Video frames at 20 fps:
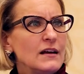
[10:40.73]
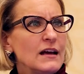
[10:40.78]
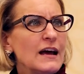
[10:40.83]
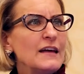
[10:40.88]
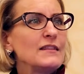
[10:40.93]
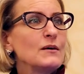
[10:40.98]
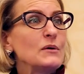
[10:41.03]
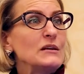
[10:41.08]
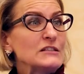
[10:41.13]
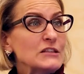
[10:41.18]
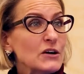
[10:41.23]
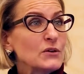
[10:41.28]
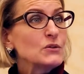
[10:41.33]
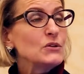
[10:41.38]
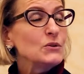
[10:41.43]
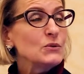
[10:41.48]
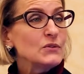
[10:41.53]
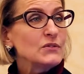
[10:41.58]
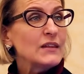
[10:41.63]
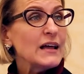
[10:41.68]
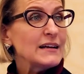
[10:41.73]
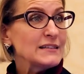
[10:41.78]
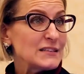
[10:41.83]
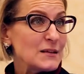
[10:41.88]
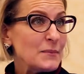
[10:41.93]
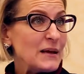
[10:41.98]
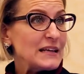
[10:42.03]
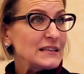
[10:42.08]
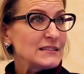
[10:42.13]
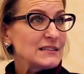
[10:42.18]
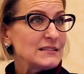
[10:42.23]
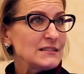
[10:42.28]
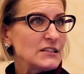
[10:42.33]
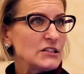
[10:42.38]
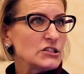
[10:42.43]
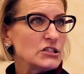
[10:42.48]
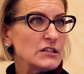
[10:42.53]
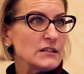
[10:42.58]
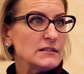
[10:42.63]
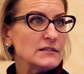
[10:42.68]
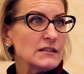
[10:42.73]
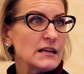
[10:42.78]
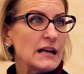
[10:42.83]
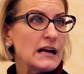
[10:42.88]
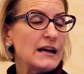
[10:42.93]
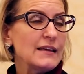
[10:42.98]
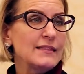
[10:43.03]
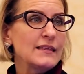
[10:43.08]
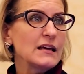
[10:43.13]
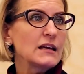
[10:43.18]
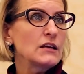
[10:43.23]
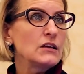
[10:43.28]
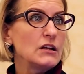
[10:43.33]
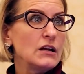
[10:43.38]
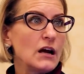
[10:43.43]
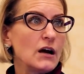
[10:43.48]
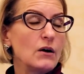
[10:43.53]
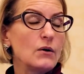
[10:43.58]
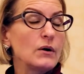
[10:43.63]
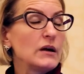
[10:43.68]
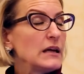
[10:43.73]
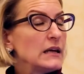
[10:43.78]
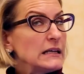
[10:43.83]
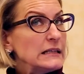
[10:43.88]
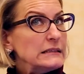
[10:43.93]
and that we don't use that to make decisions. And I think, you know,